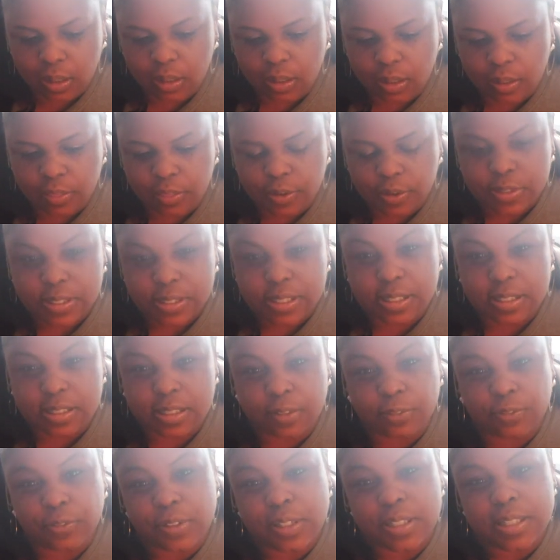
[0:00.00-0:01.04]
there is a
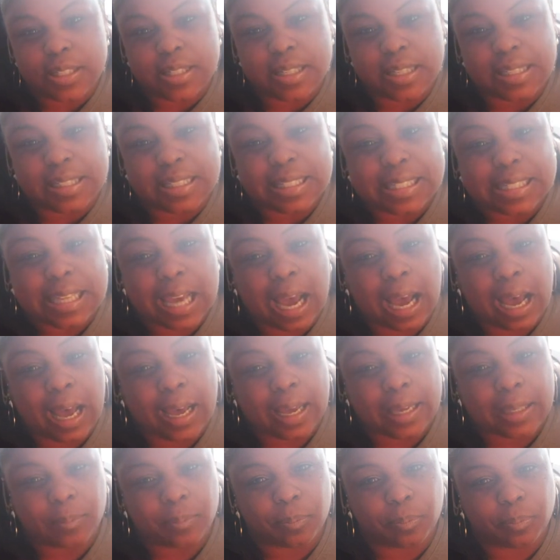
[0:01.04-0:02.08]
difference in
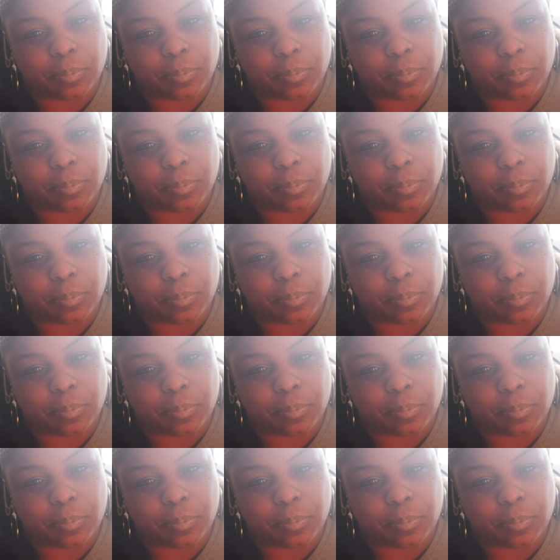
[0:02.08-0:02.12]
time.